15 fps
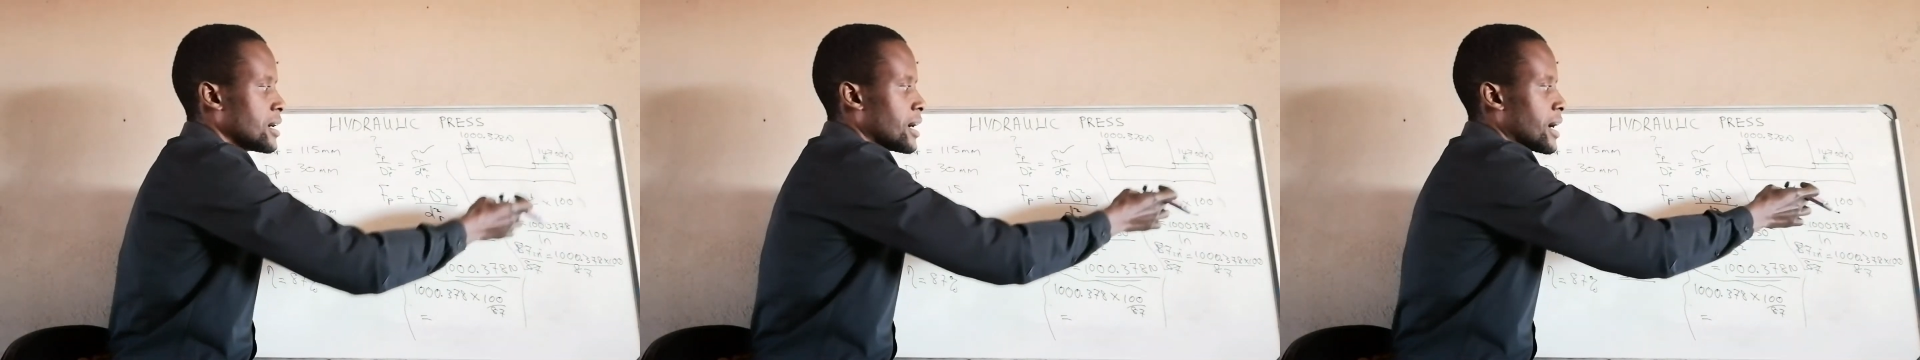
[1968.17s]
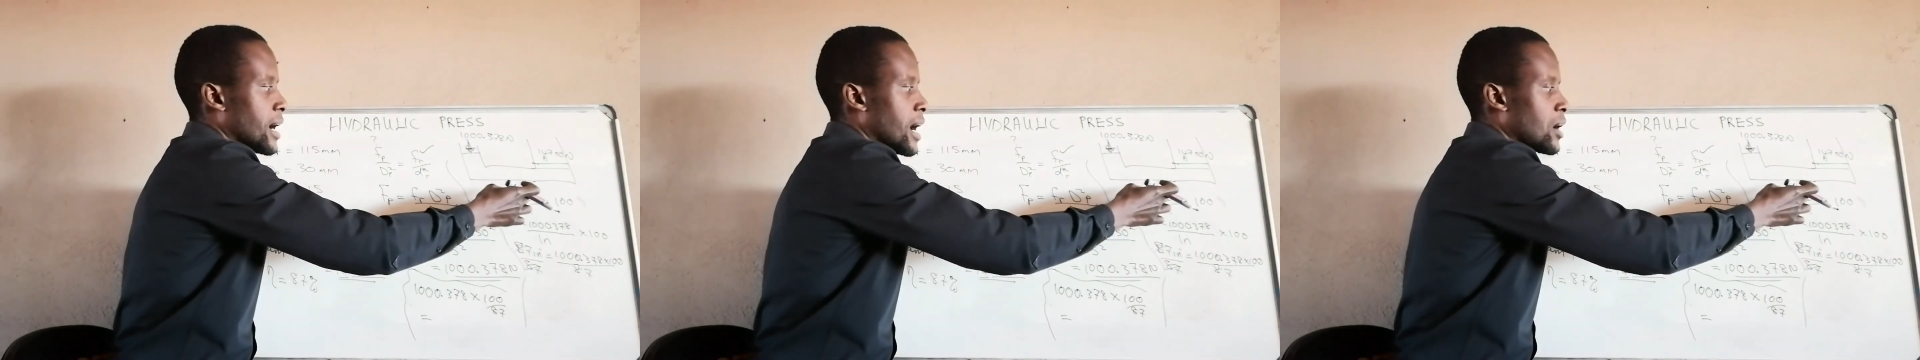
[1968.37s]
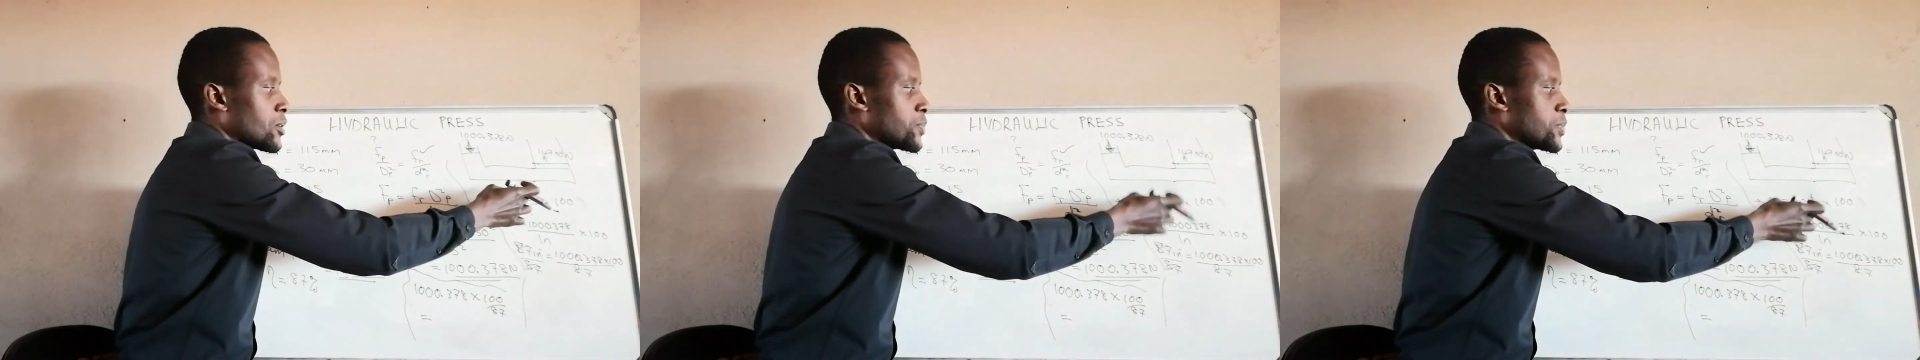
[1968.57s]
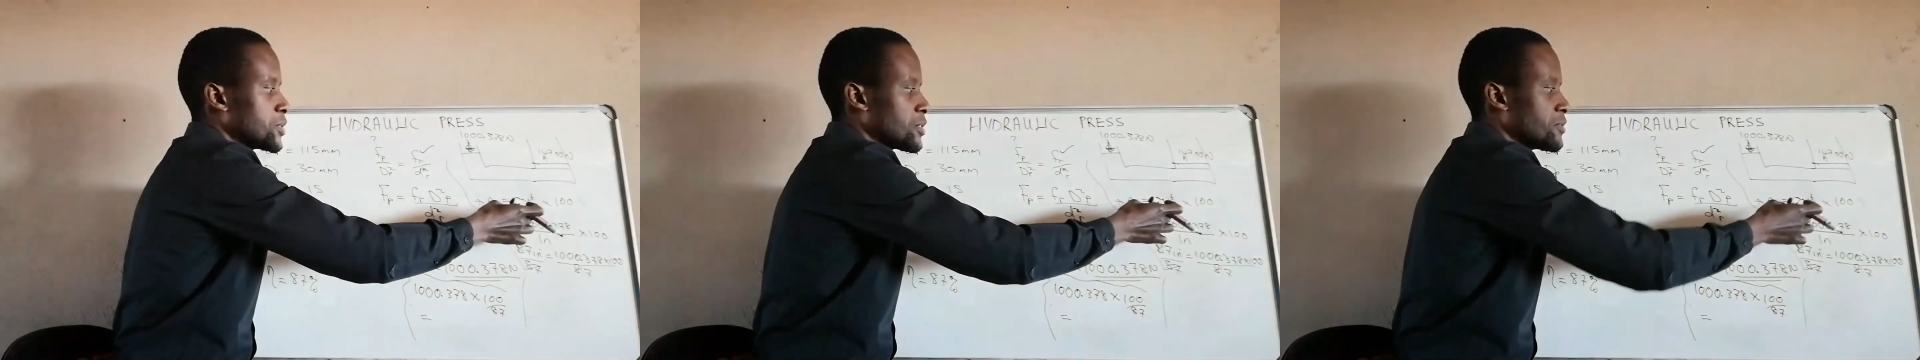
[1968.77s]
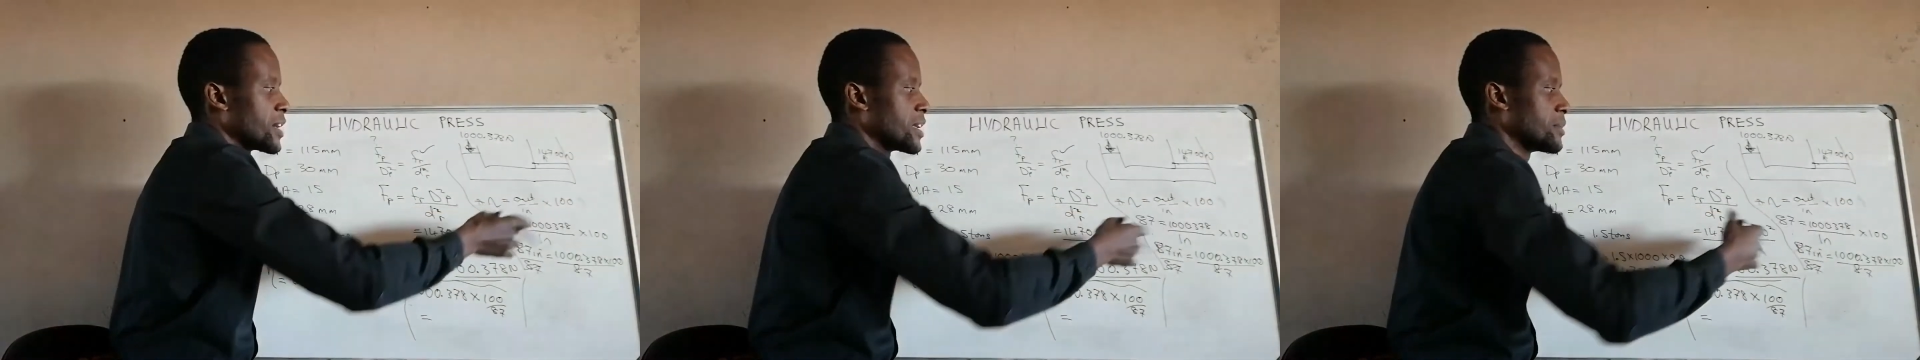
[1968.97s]

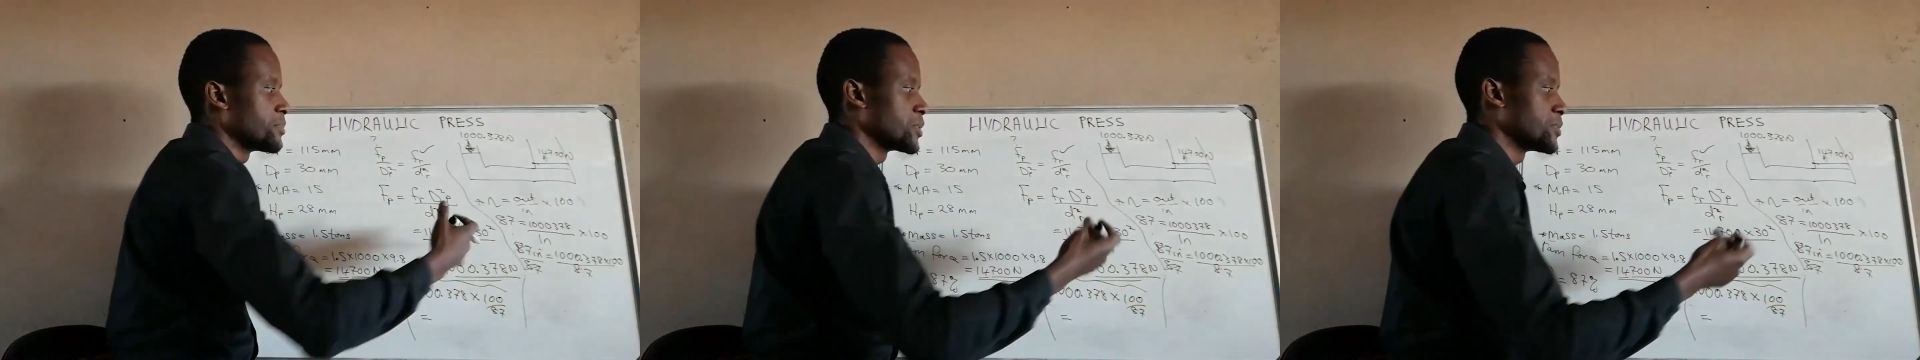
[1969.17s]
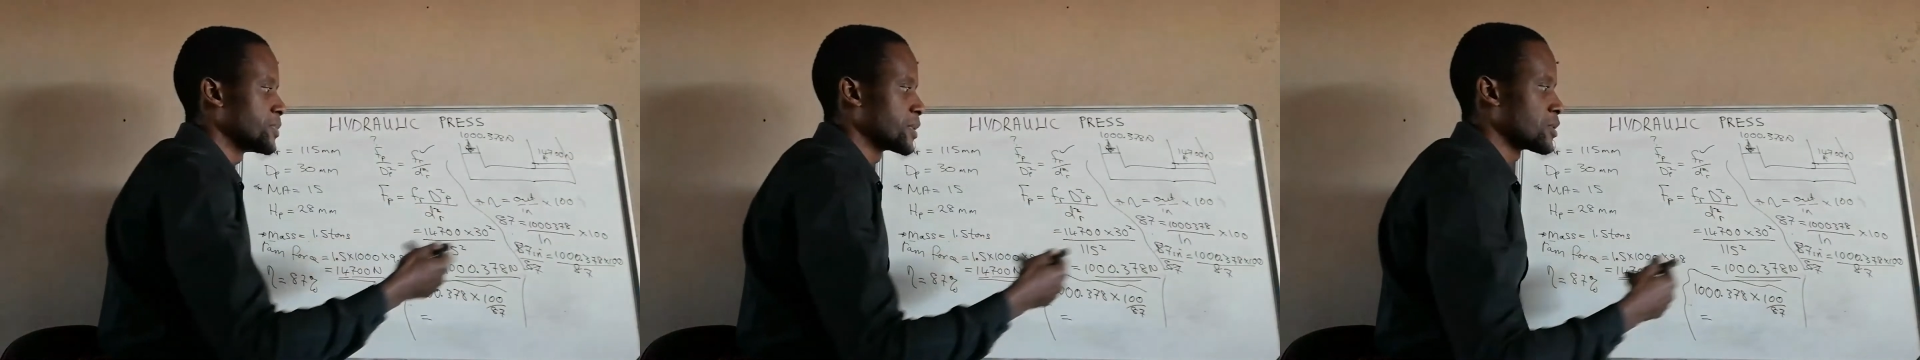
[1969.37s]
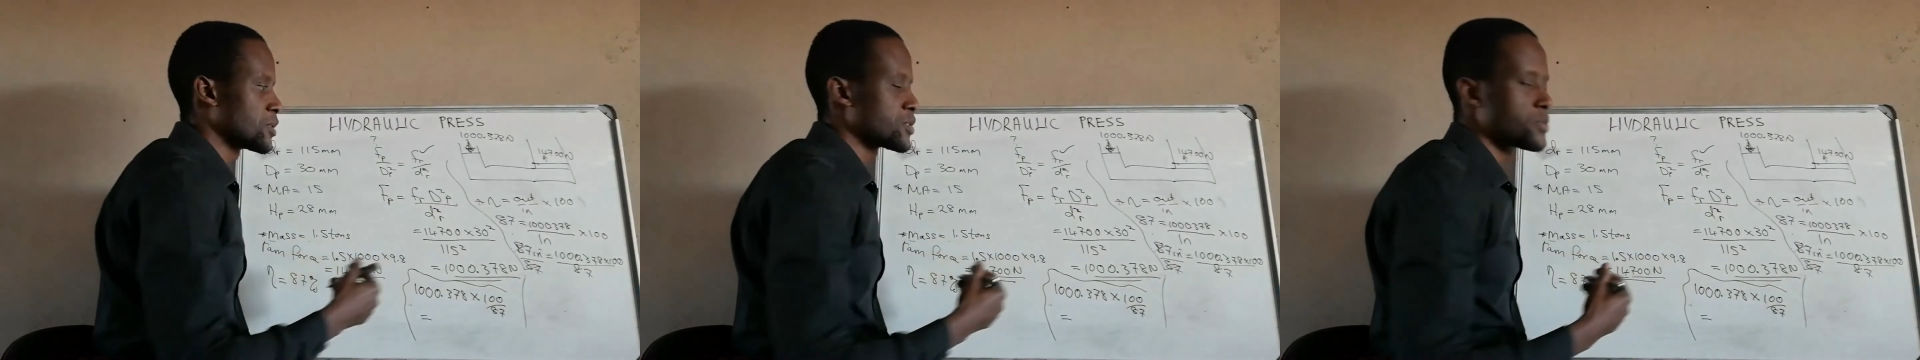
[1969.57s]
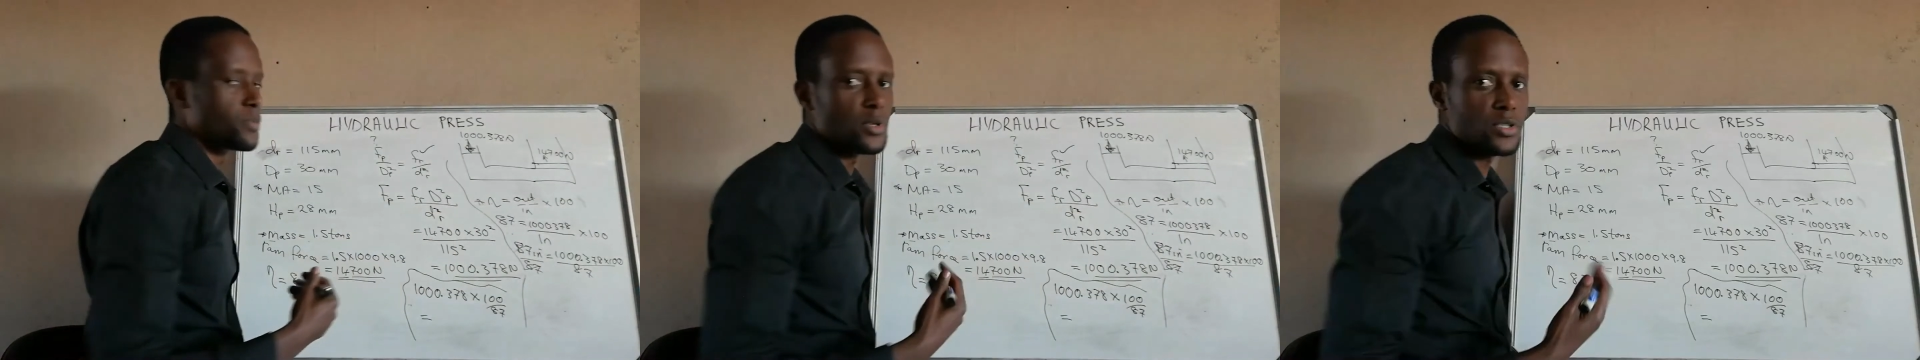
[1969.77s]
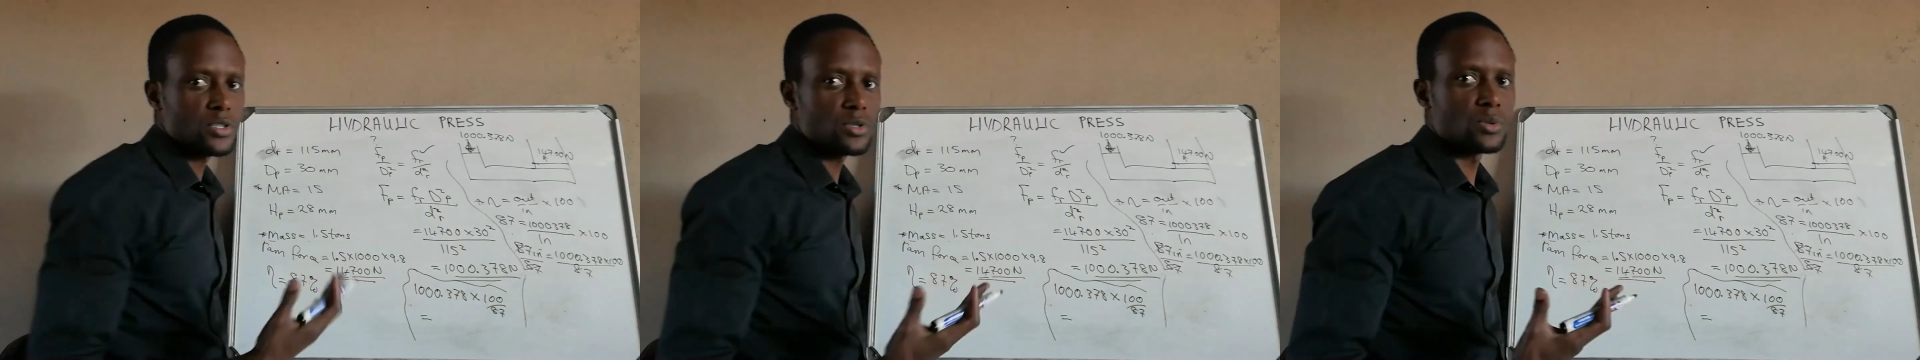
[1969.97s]
output over input, because
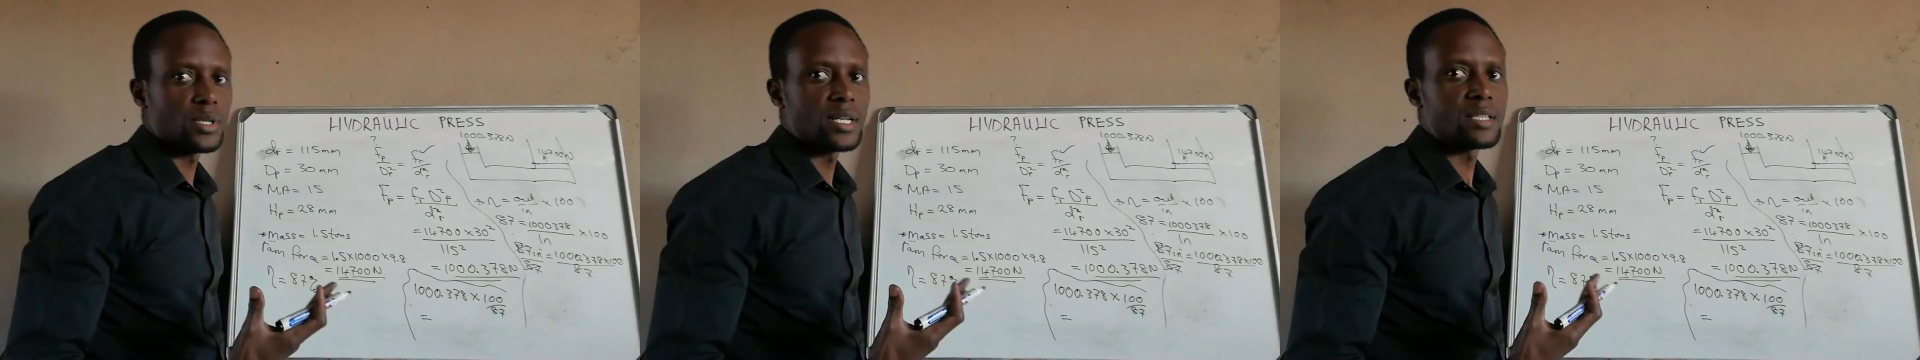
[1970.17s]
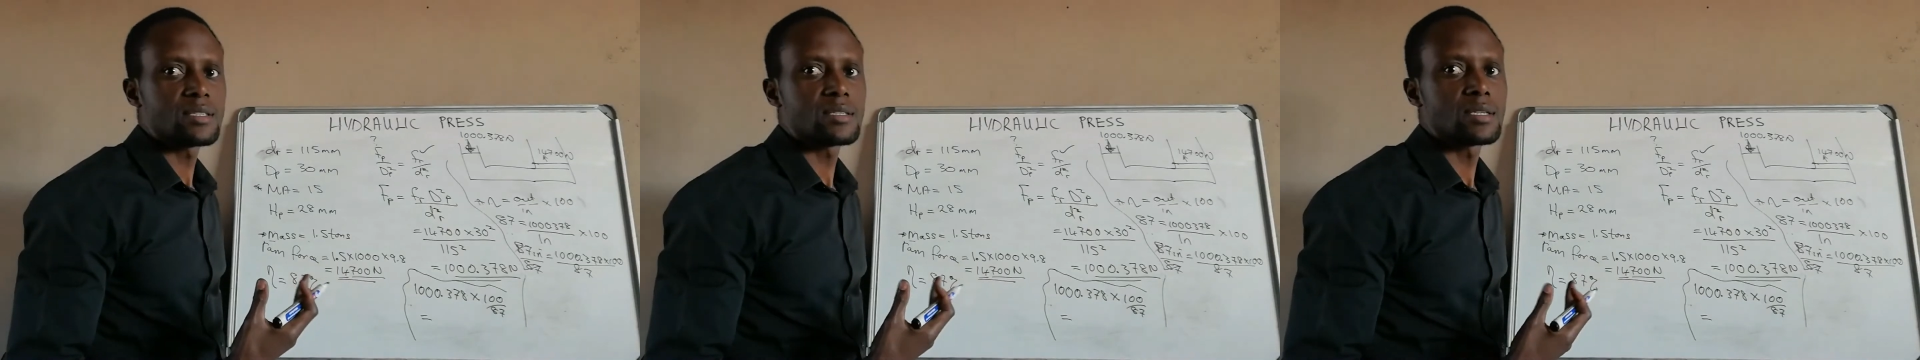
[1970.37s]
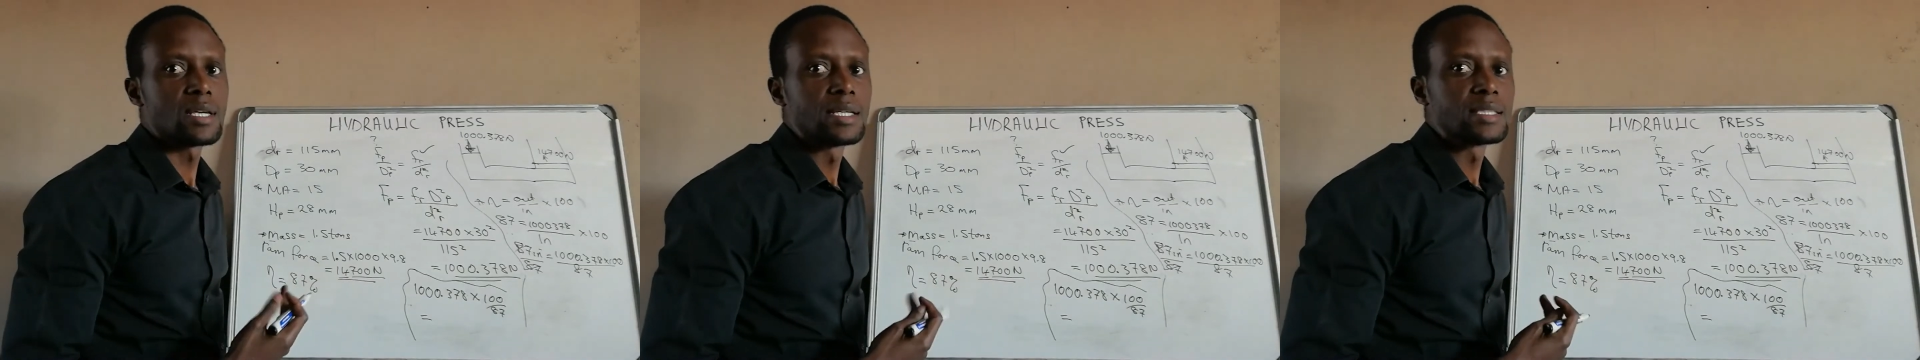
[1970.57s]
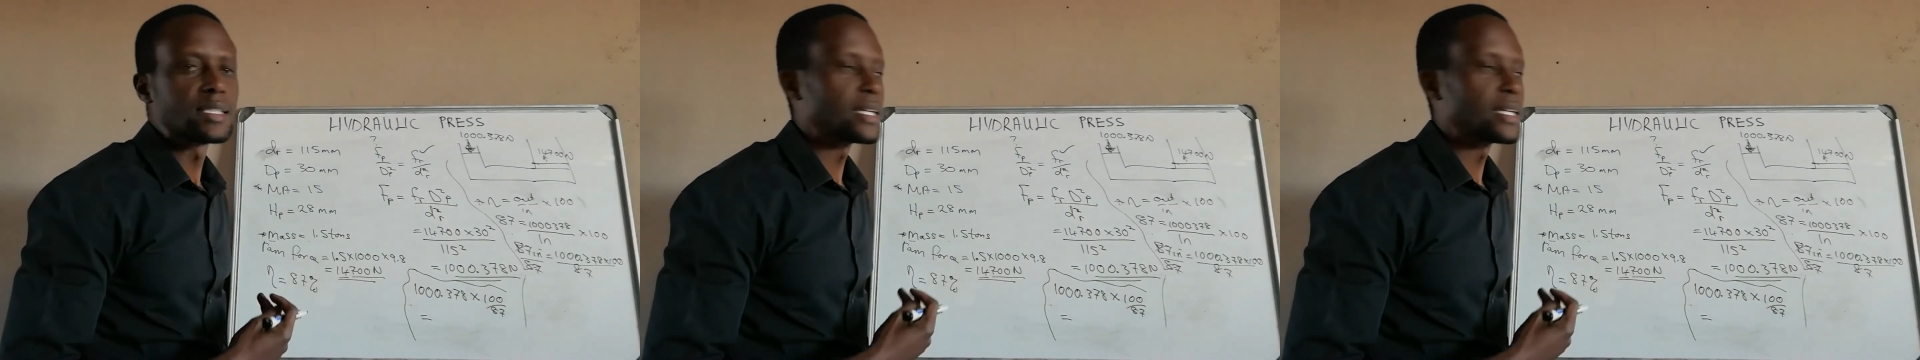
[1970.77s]
most students